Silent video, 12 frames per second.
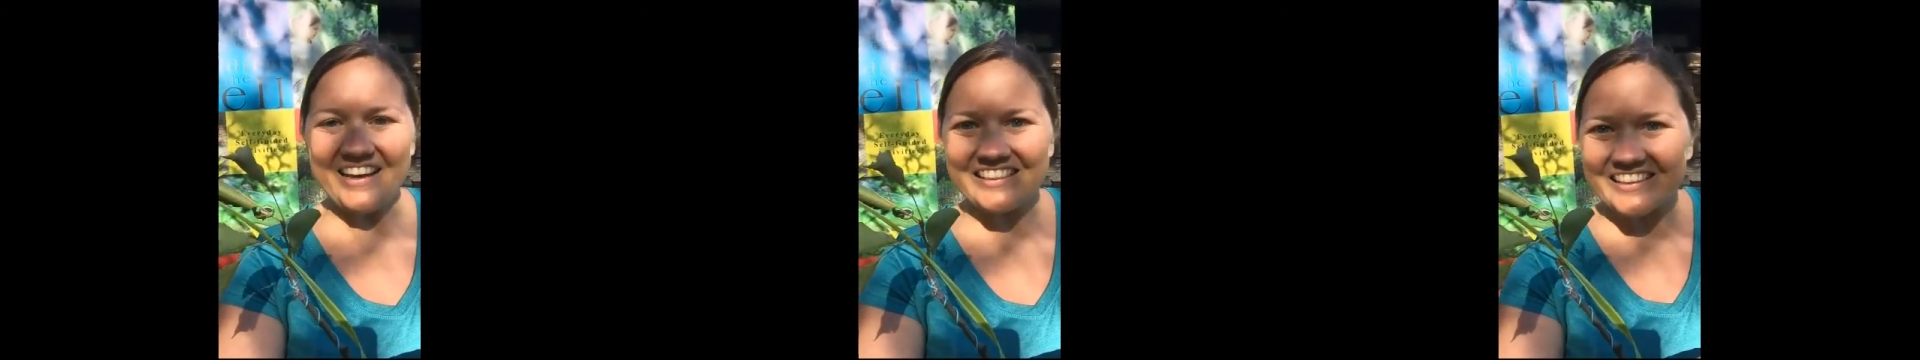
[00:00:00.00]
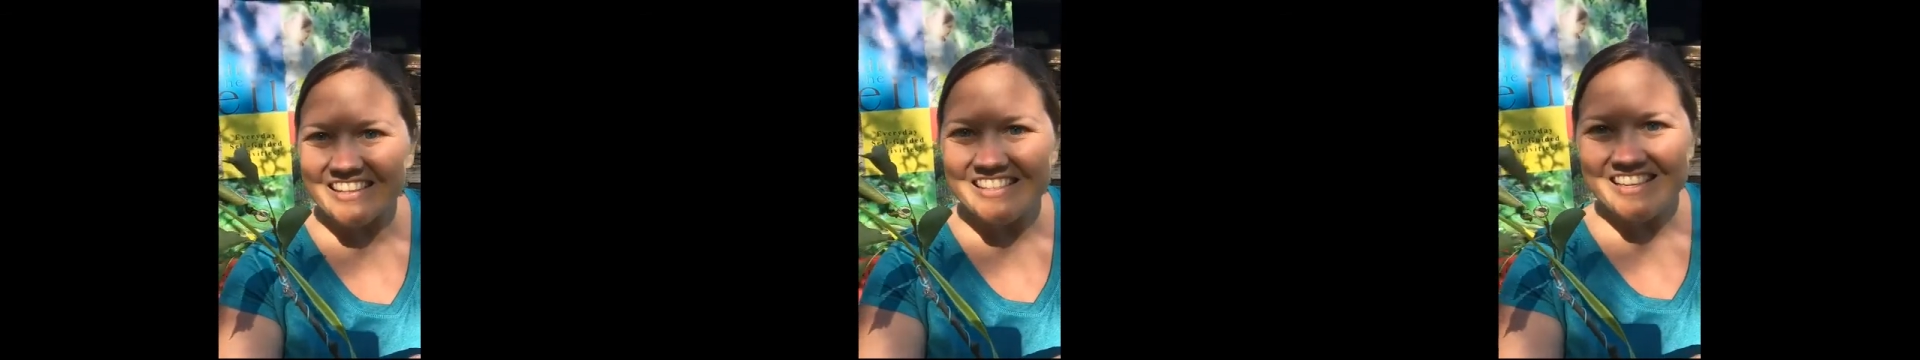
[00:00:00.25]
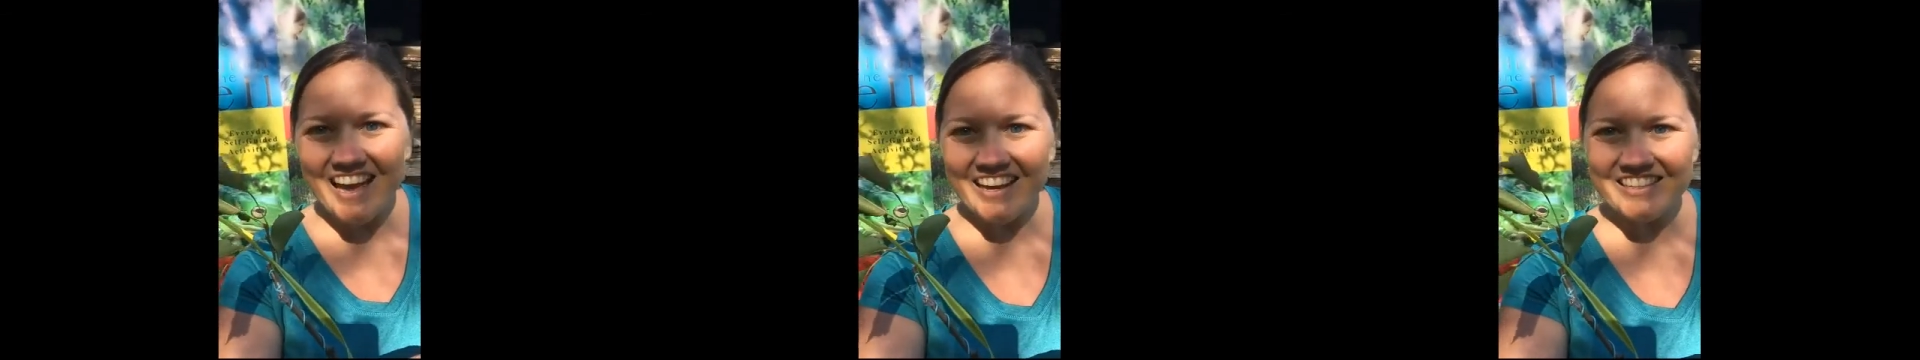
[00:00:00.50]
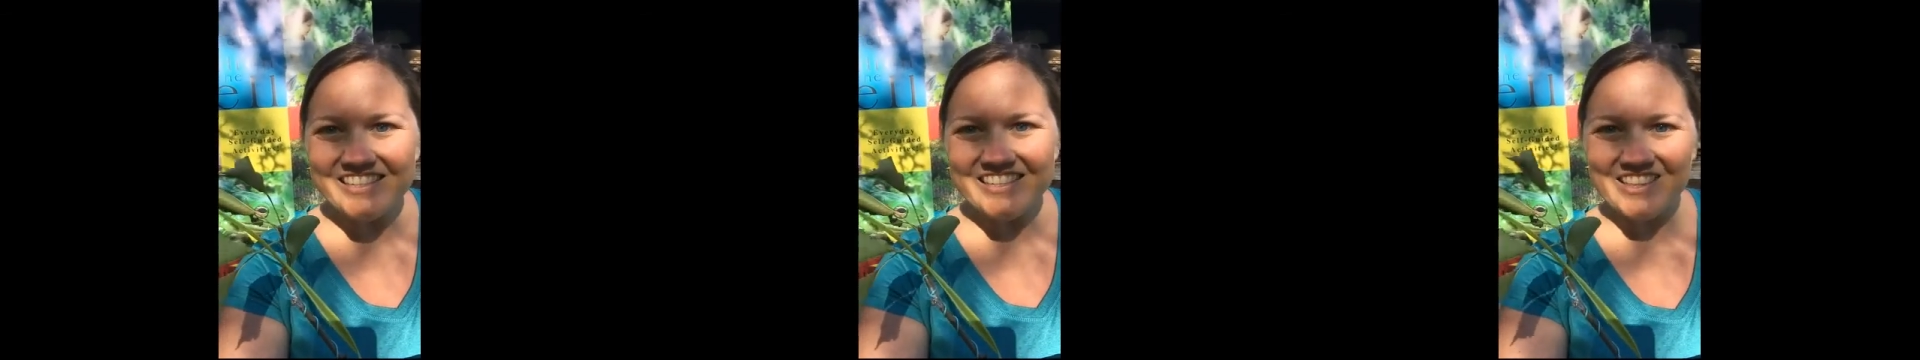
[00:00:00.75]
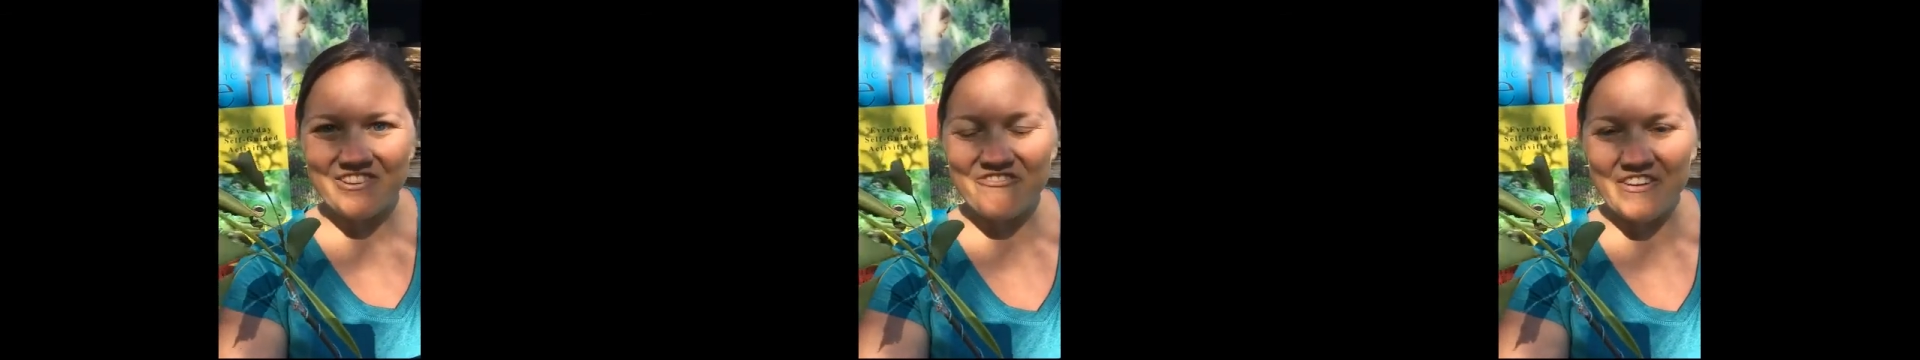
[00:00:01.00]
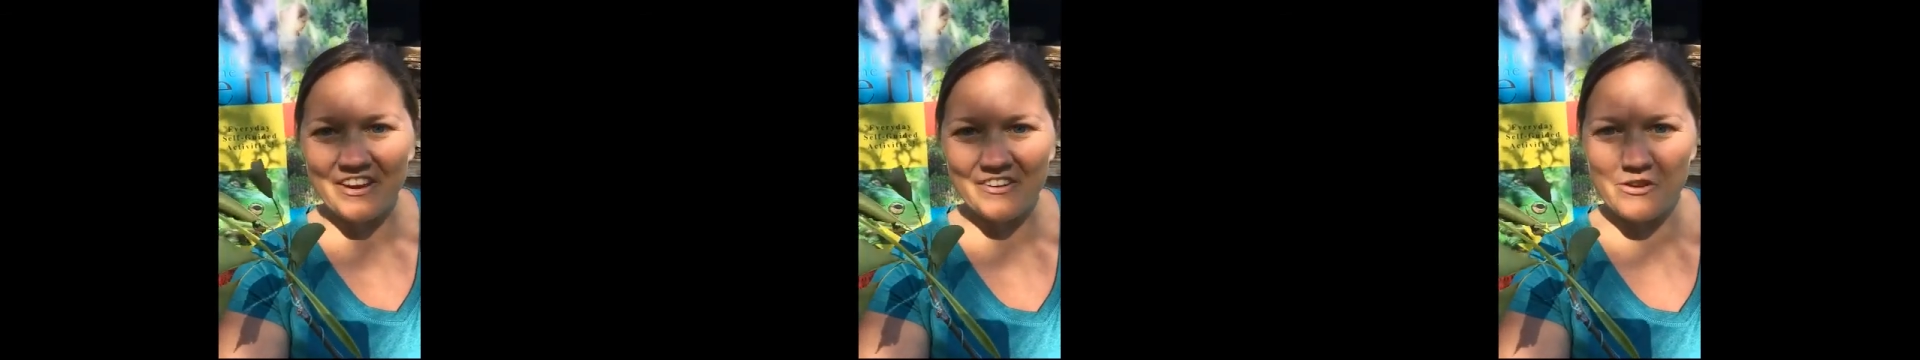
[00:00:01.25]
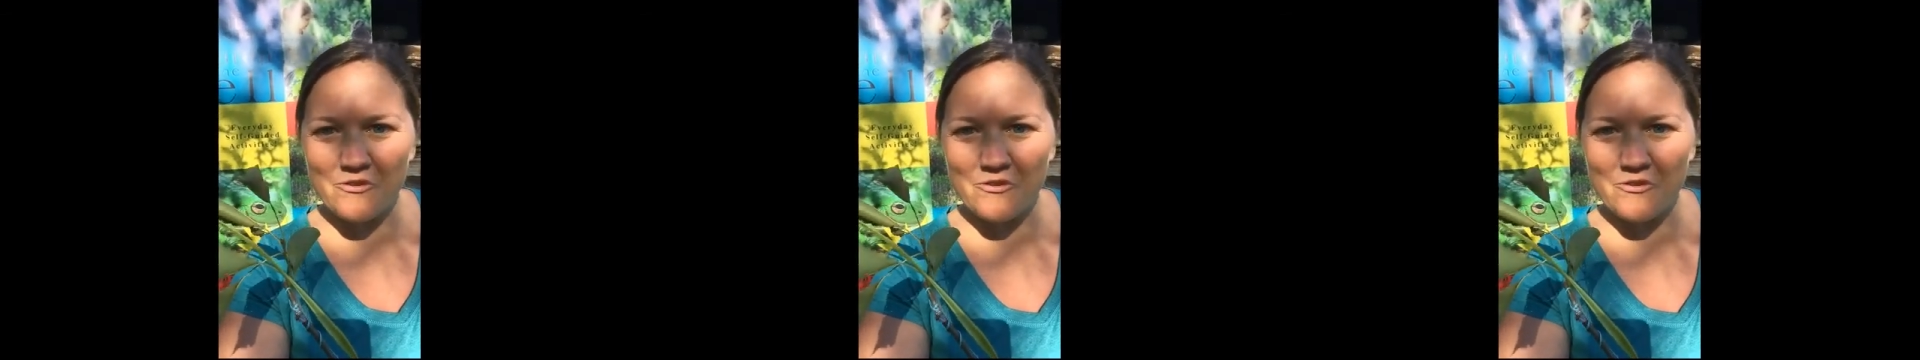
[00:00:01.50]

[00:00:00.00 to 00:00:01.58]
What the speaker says: let's head to the fairy